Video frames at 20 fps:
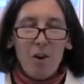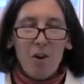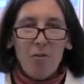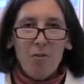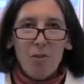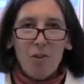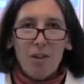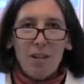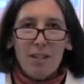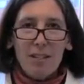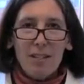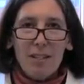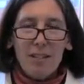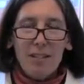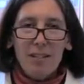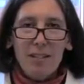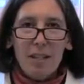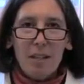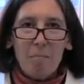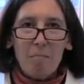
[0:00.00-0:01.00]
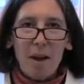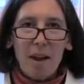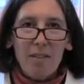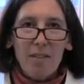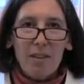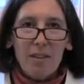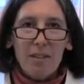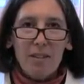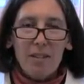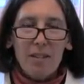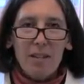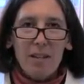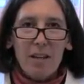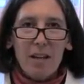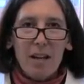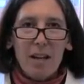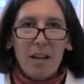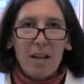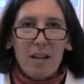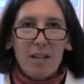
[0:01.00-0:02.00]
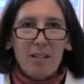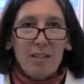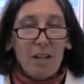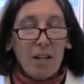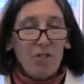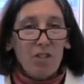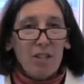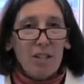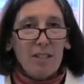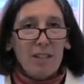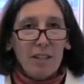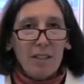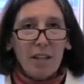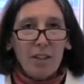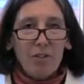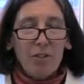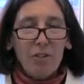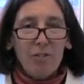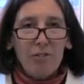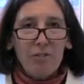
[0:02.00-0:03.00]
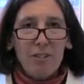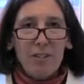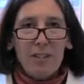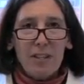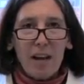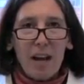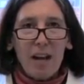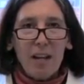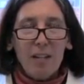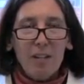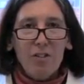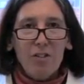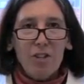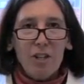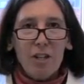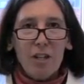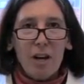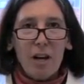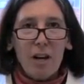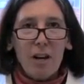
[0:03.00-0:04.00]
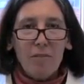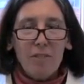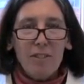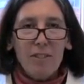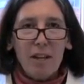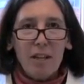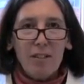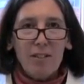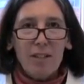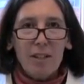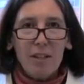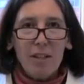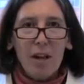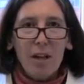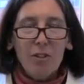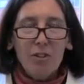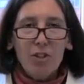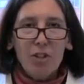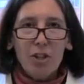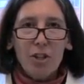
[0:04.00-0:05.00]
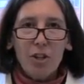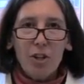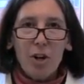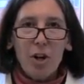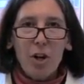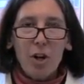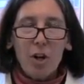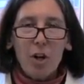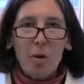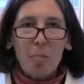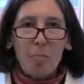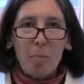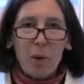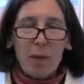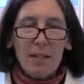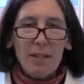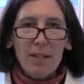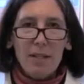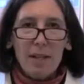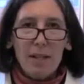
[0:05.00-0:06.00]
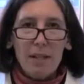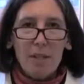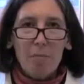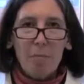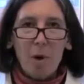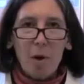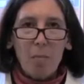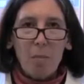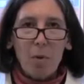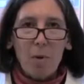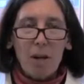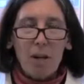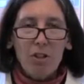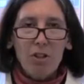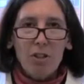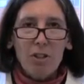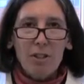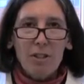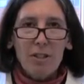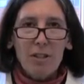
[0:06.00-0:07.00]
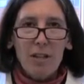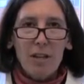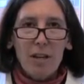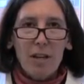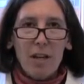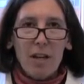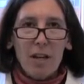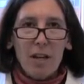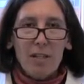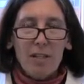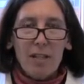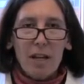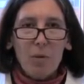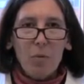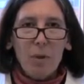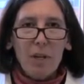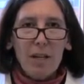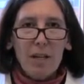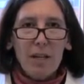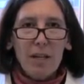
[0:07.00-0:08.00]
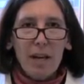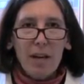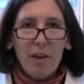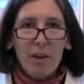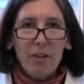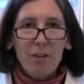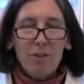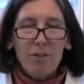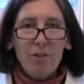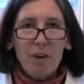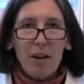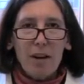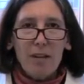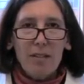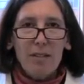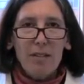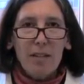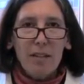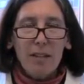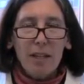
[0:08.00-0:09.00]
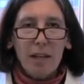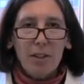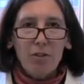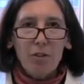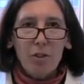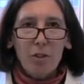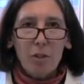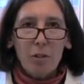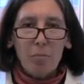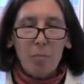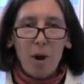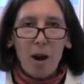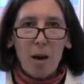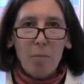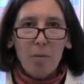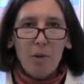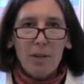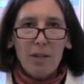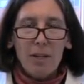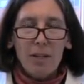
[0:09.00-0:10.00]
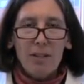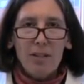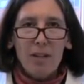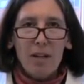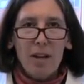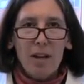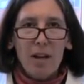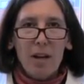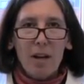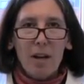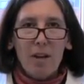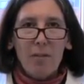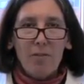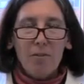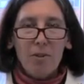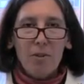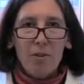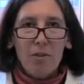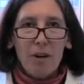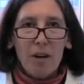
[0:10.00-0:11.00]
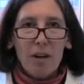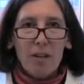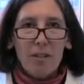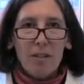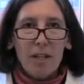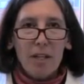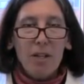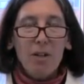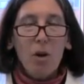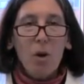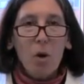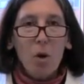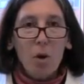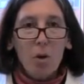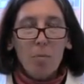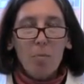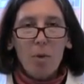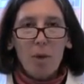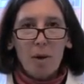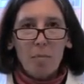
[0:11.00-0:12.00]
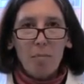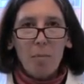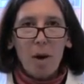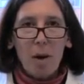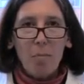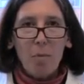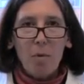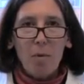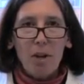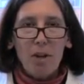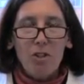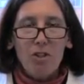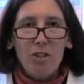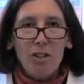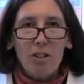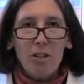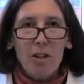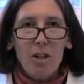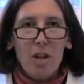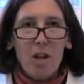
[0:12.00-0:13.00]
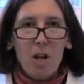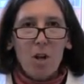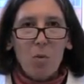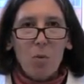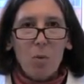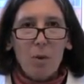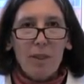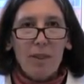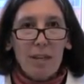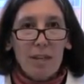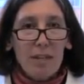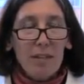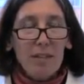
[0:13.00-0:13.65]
over existing methods, such as electrophysiology of cells and culture or brain slice preparations, is that we can characterize the electrical properties of neurons in a whole brain preparation with